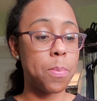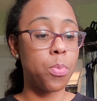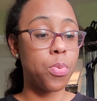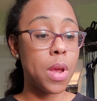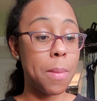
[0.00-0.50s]

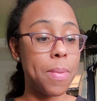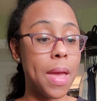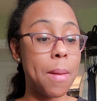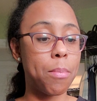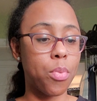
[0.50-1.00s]
Prep
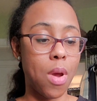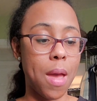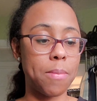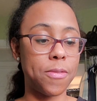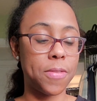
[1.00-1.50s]
and
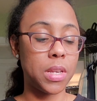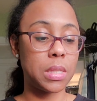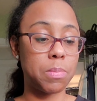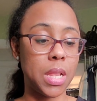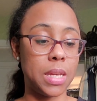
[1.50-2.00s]
Prime
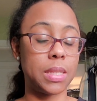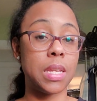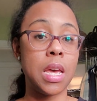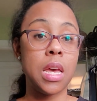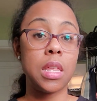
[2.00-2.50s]
Fix Plus.
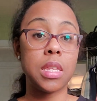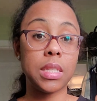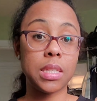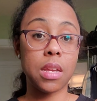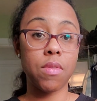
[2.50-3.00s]

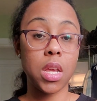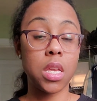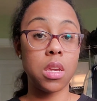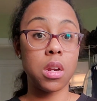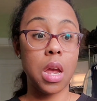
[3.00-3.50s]
This thing right
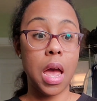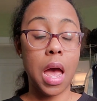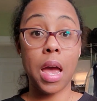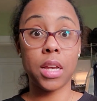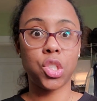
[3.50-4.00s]
here,
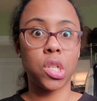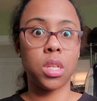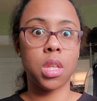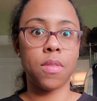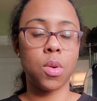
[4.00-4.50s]
I
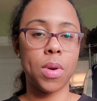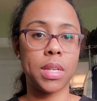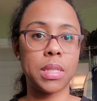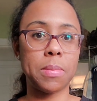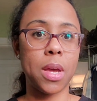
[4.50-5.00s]
actually love the way
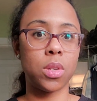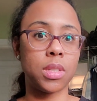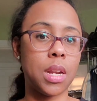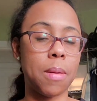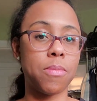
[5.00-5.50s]
it
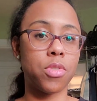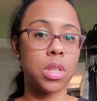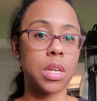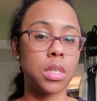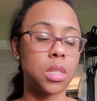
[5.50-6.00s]
smells, and I'm
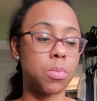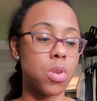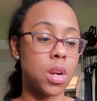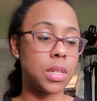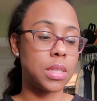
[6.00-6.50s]
really into
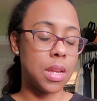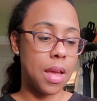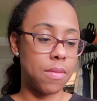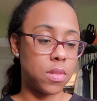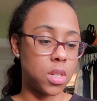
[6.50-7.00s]
products that
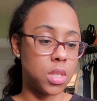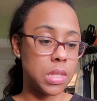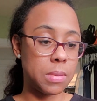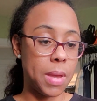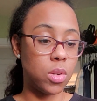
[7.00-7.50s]
have good
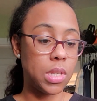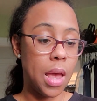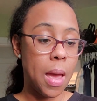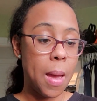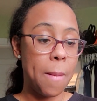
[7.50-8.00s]
smells.
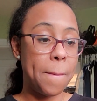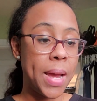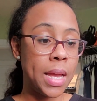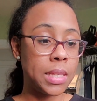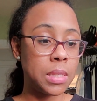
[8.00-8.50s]

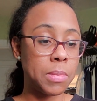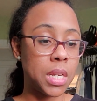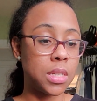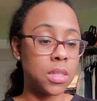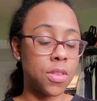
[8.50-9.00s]
But
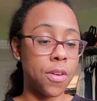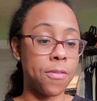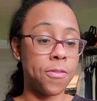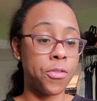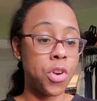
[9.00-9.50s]
because of the
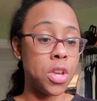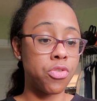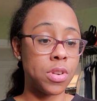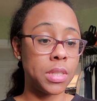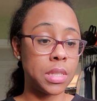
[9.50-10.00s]

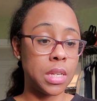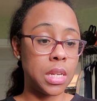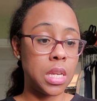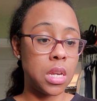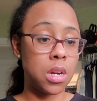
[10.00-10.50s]
fragrance in
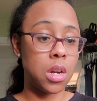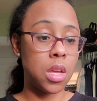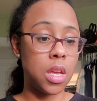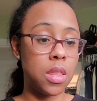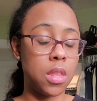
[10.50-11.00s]
here
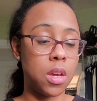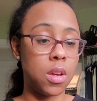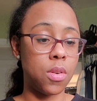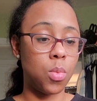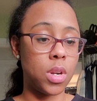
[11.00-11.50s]
and
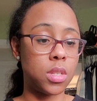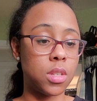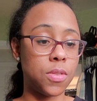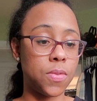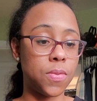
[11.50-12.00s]
the, what is
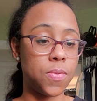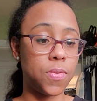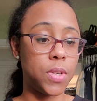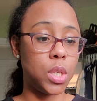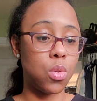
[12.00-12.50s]
it,
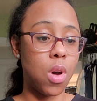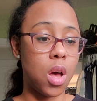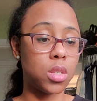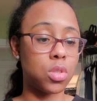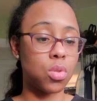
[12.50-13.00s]

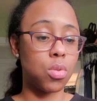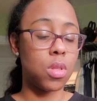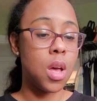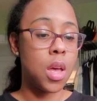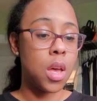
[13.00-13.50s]

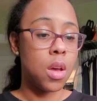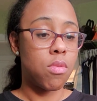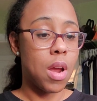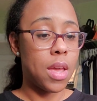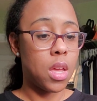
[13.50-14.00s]
phenoxyl,
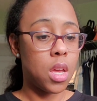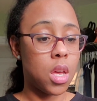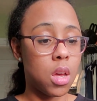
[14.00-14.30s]
right?